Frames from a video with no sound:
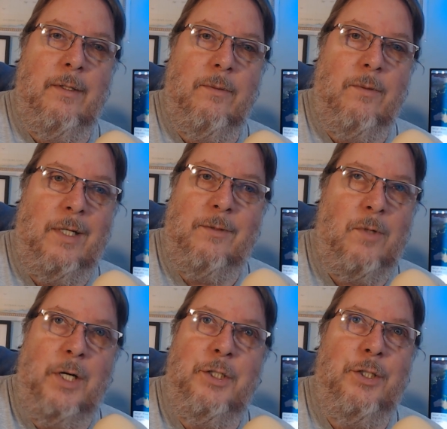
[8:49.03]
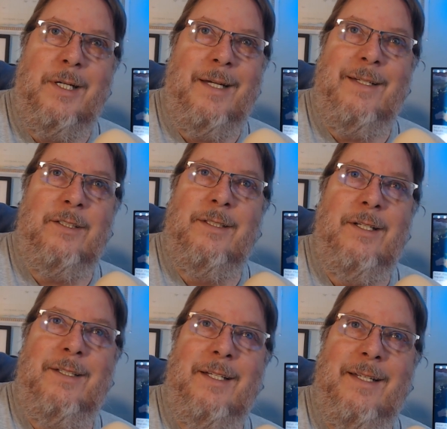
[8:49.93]
well, why should I? There's
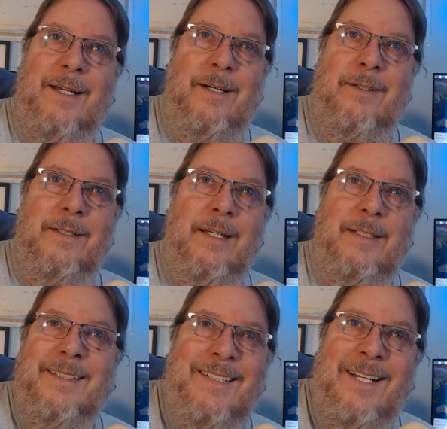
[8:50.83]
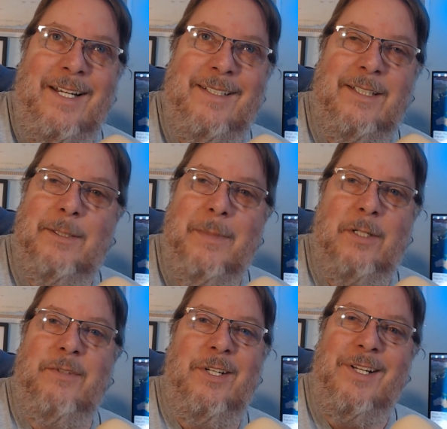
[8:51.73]
nothing there. It's night. It's
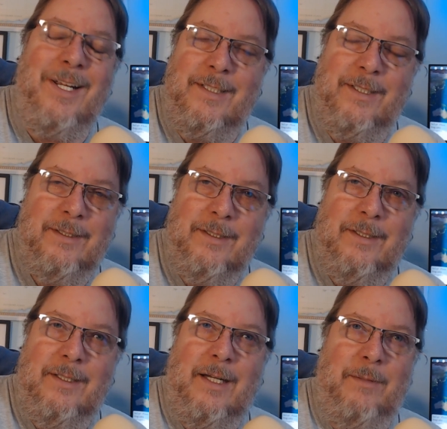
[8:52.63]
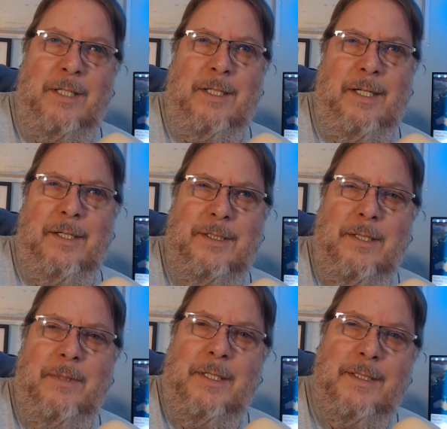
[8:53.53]
middle of the night. I'm not going to hear
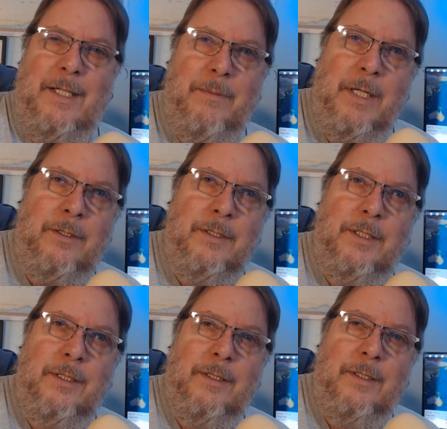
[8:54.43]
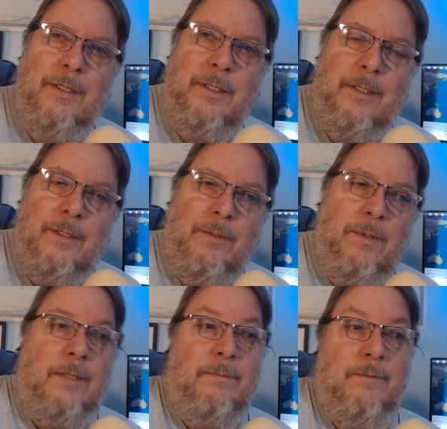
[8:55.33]
something on 10 meters.
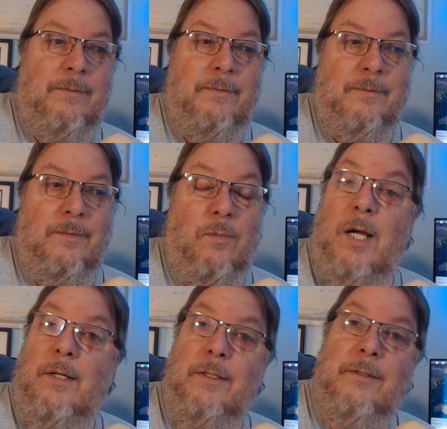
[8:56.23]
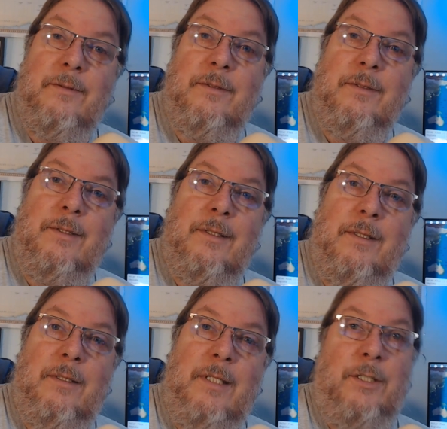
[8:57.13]
Well, wrong.
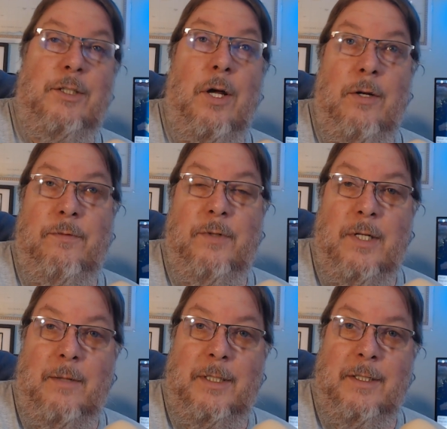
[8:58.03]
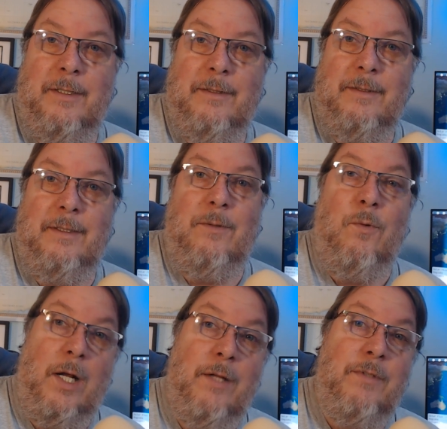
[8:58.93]
There's other phenomena.
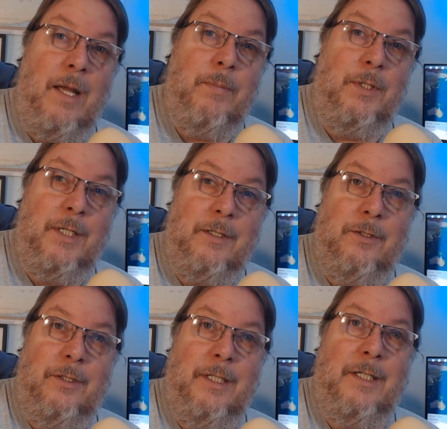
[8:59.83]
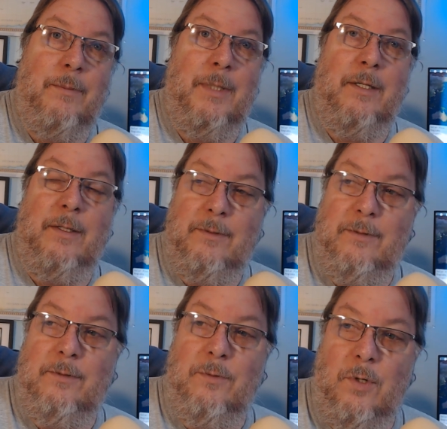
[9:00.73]
One of them particularly coming
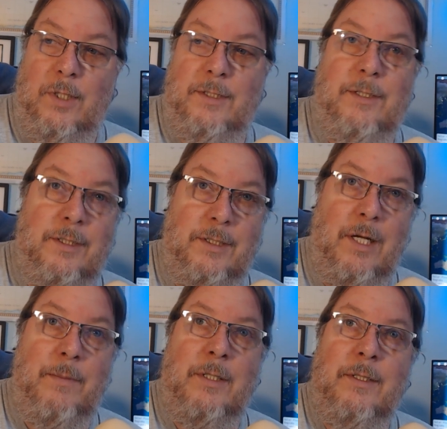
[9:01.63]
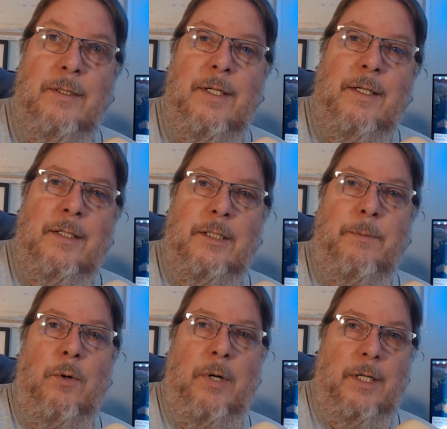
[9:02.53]
towards the summer
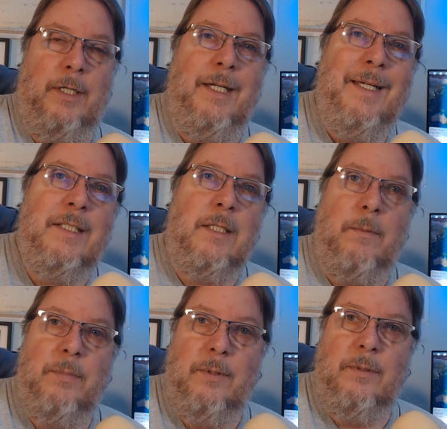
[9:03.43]
sporadic E-Skip,